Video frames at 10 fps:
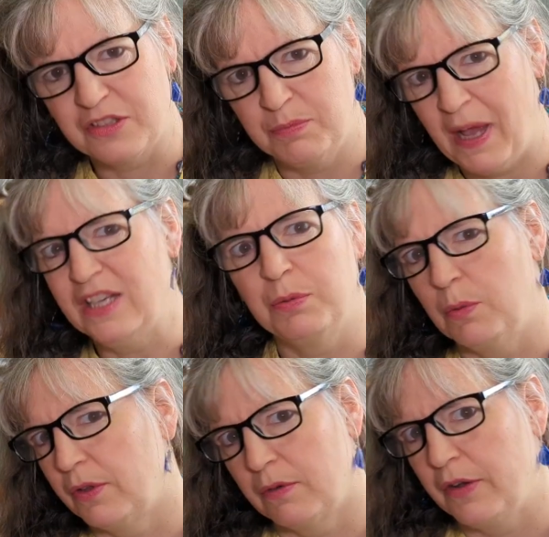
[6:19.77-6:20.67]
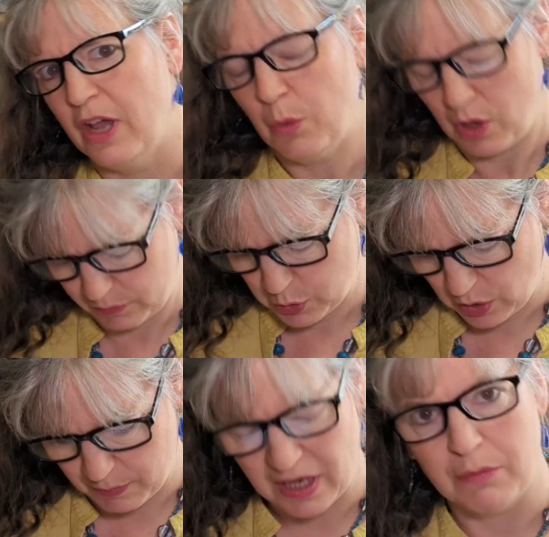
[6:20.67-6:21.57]
debatable whether I know what I'm
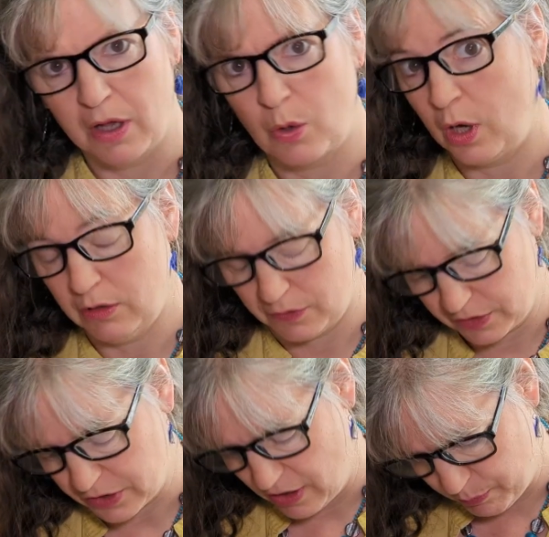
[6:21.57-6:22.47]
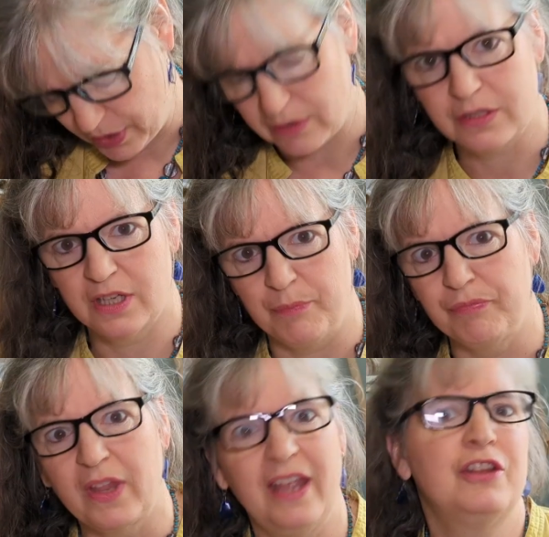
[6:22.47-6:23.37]
talking about quite a lot of the time, but
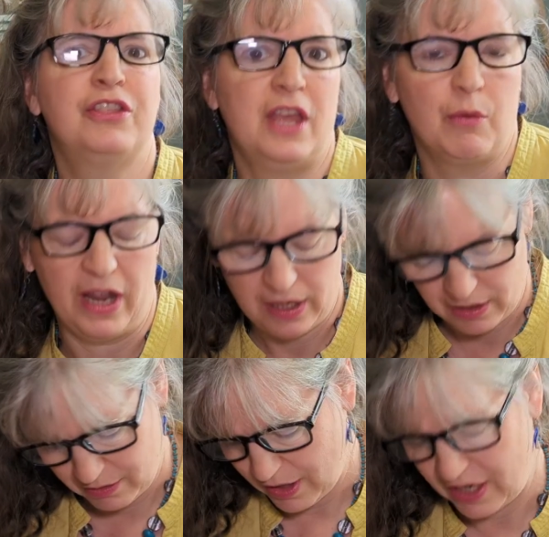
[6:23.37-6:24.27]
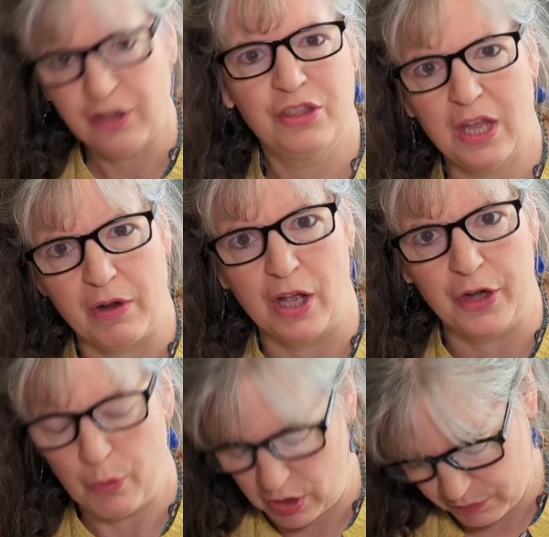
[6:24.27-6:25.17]
in theory I
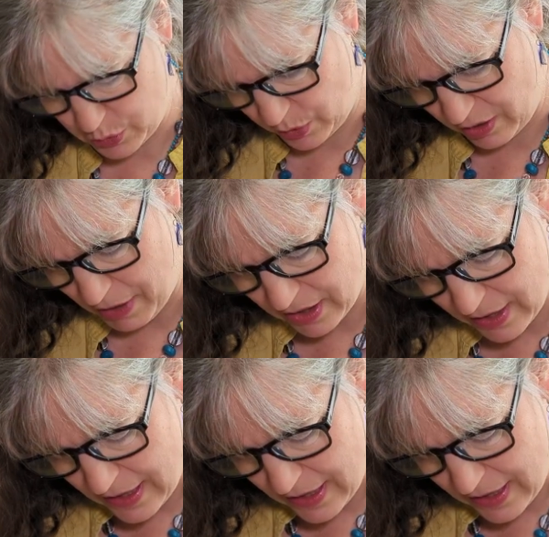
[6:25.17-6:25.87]
know what I'm talking about.